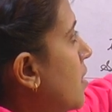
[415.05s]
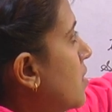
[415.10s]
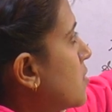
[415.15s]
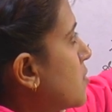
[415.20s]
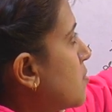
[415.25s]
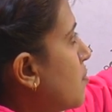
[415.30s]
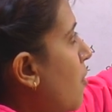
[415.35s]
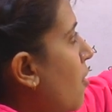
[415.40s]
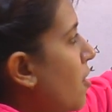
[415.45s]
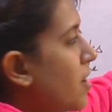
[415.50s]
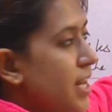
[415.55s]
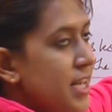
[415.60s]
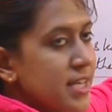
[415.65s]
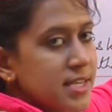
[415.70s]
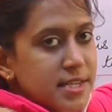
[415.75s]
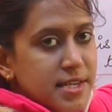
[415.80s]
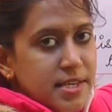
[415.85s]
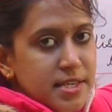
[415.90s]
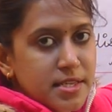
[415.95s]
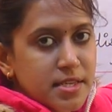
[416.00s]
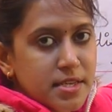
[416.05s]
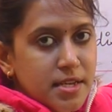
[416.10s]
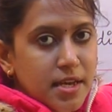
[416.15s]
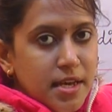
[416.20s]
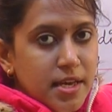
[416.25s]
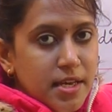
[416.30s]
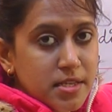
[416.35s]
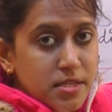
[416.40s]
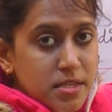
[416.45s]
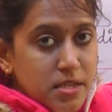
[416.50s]
Smallest disk
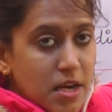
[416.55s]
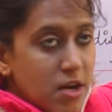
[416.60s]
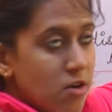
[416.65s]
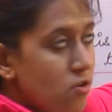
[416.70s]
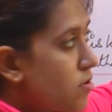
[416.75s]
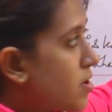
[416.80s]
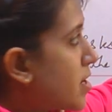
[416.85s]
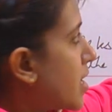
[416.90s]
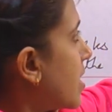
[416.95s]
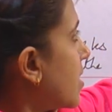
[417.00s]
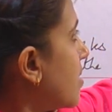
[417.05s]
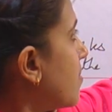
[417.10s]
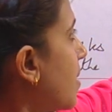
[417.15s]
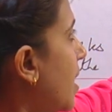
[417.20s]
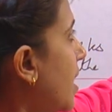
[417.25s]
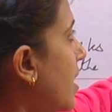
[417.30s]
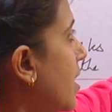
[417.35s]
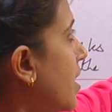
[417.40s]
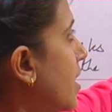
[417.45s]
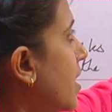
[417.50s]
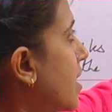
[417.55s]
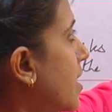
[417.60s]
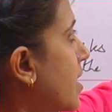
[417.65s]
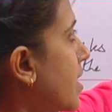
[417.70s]
is denoted by